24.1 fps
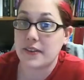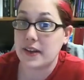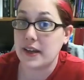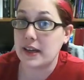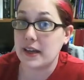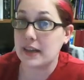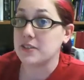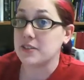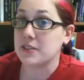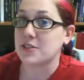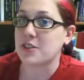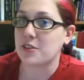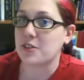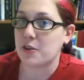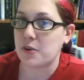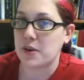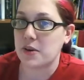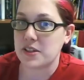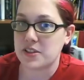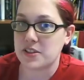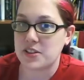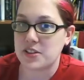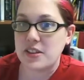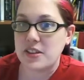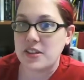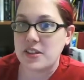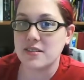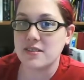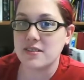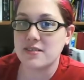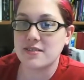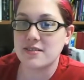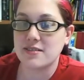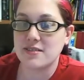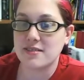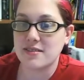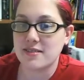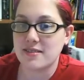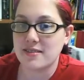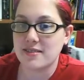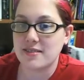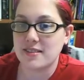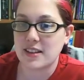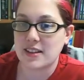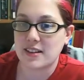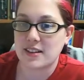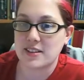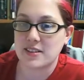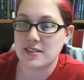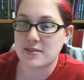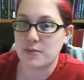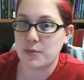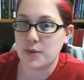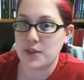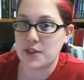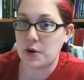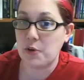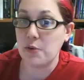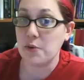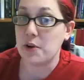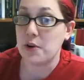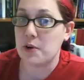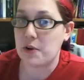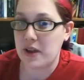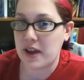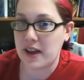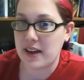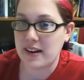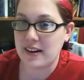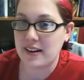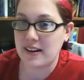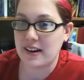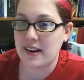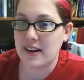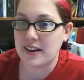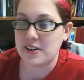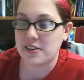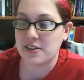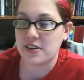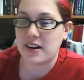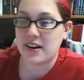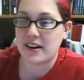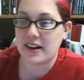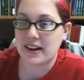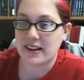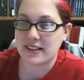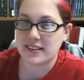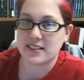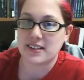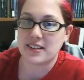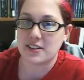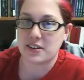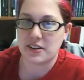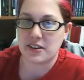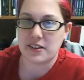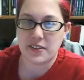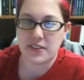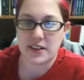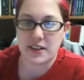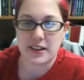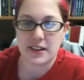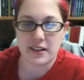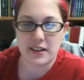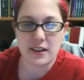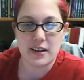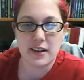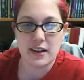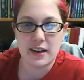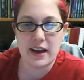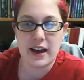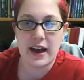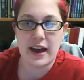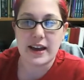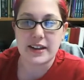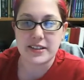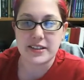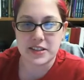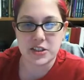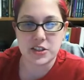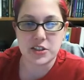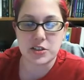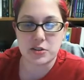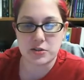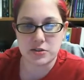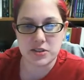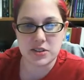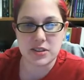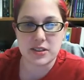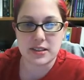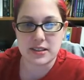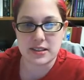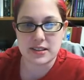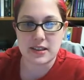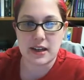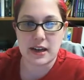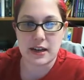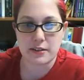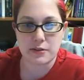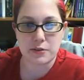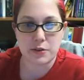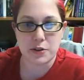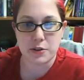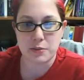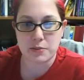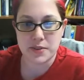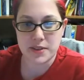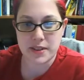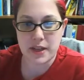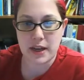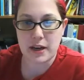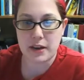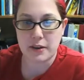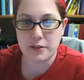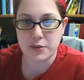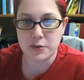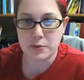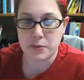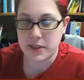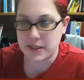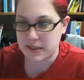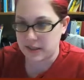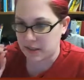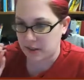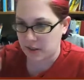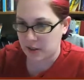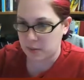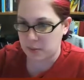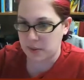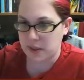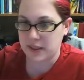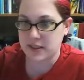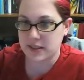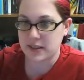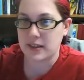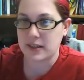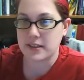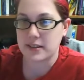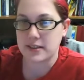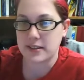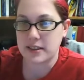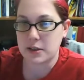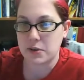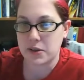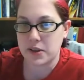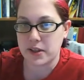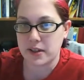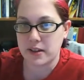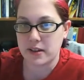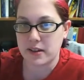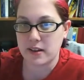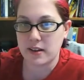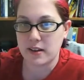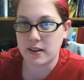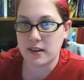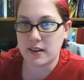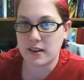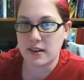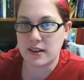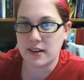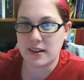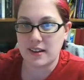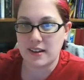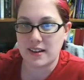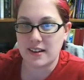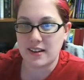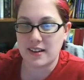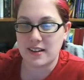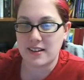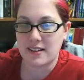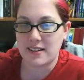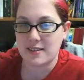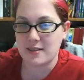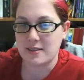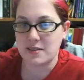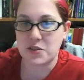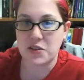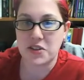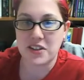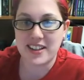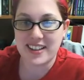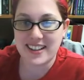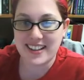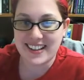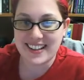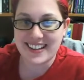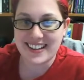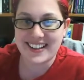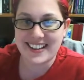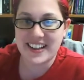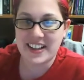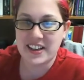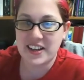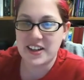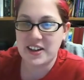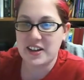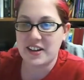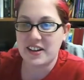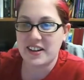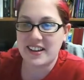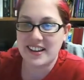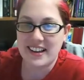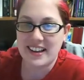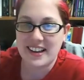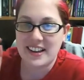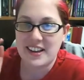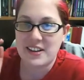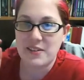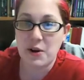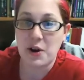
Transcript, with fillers: the answer to the question because we don't know yet. And you're not asking, you know, I feel like asking students to decide for themselves means they're going to pick a side and stick with it. Mm. Yeah.